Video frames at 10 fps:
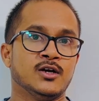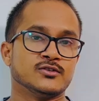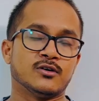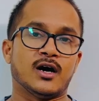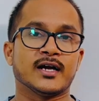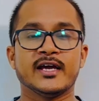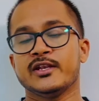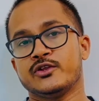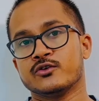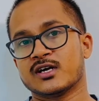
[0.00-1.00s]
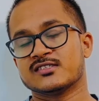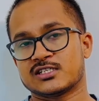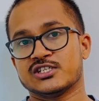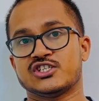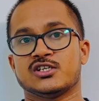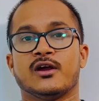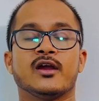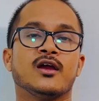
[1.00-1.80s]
So again you can search